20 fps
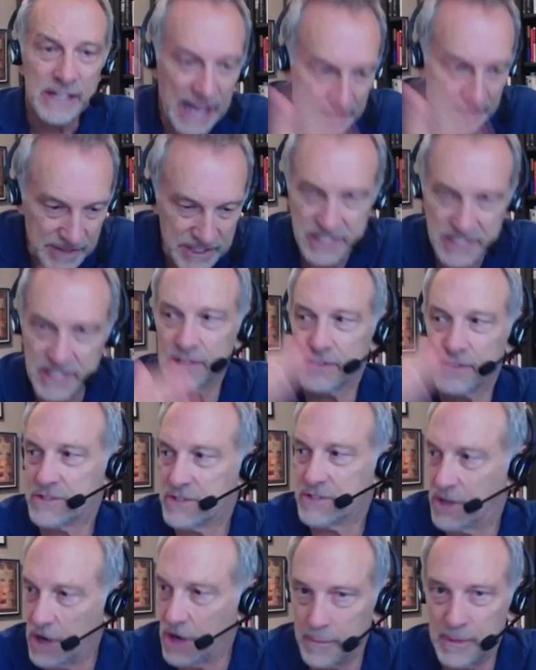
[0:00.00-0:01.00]
Navy
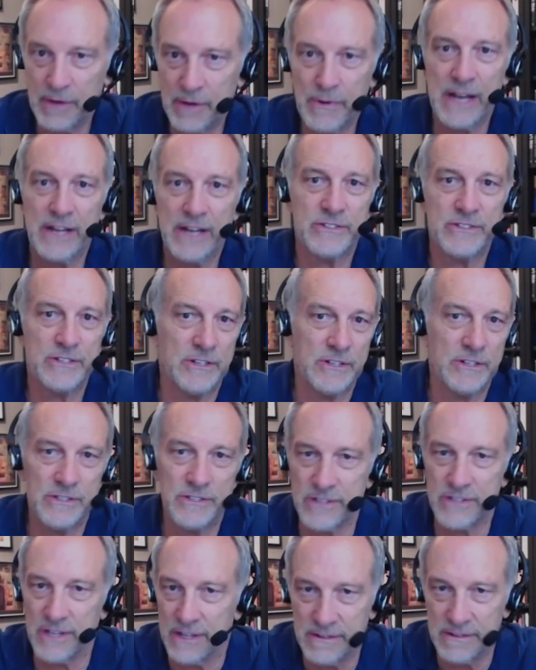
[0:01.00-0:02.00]
SEALs and Army
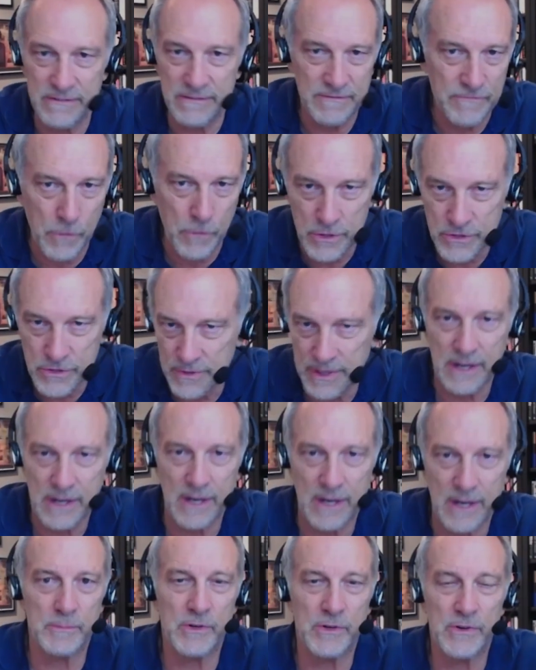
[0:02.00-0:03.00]
Rangers and Force
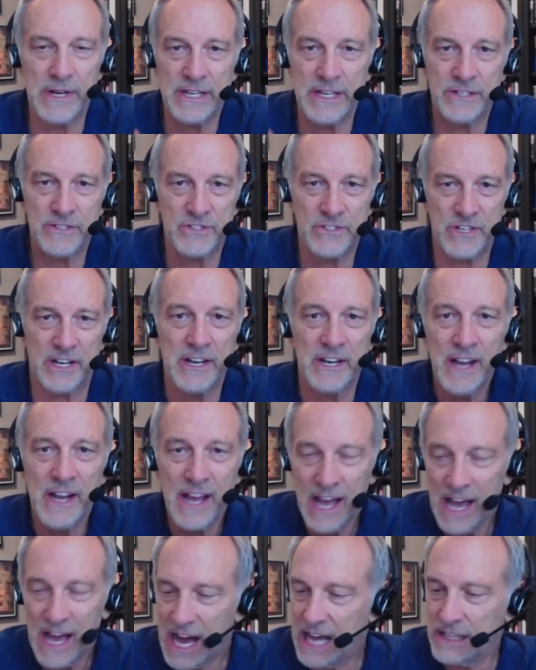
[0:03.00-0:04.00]
Recon Marines, and
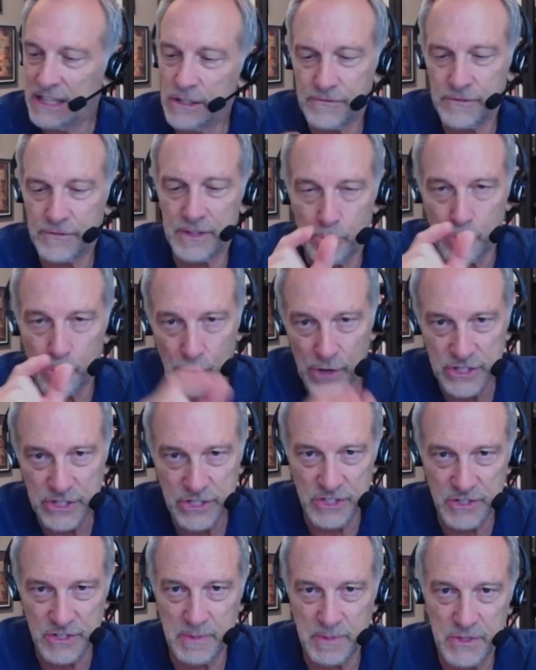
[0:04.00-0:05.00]
I look for the
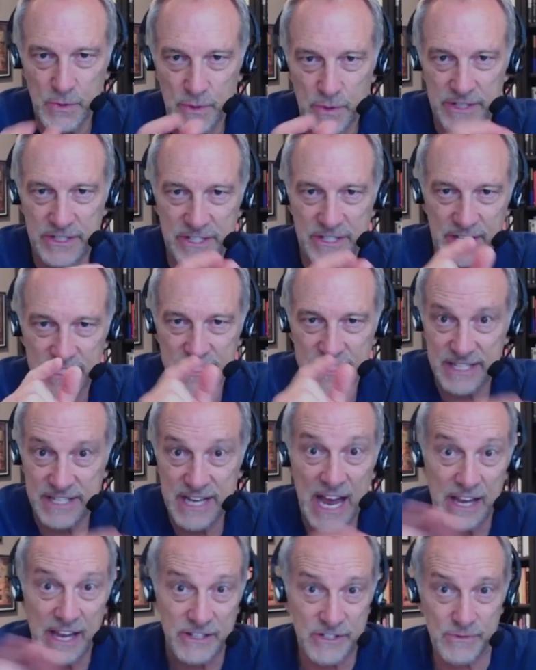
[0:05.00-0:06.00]
bridges between
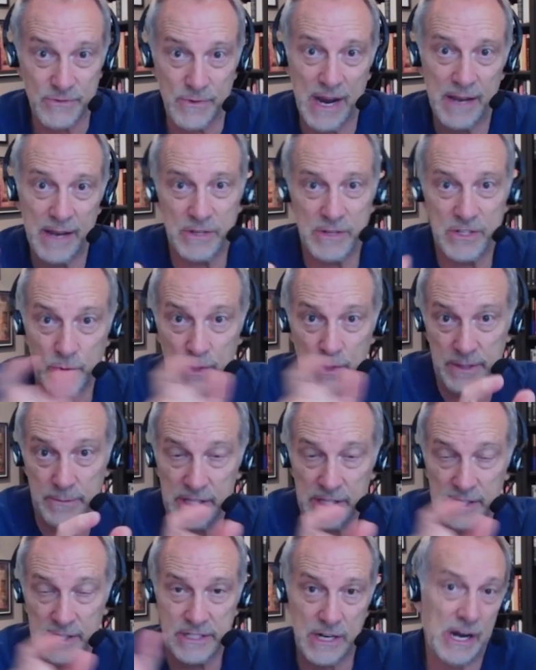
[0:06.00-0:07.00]
success, right, between the
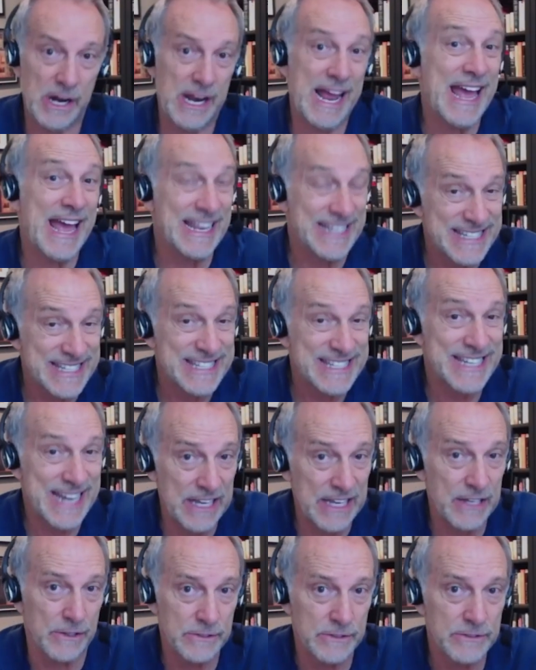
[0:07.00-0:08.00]
military and
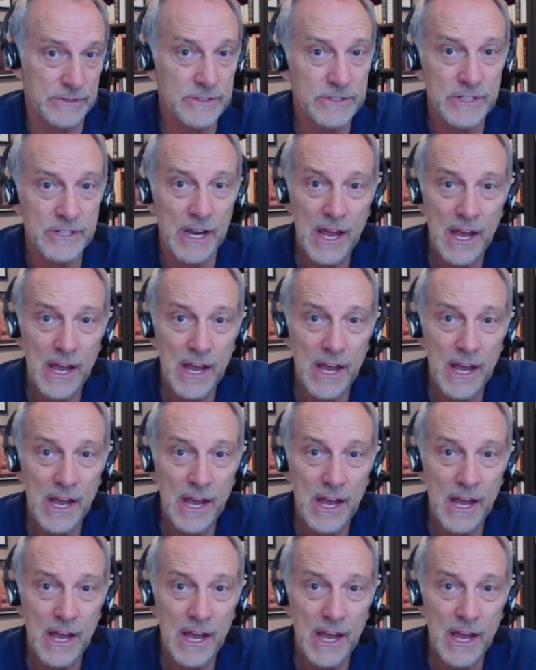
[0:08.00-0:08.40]
sales.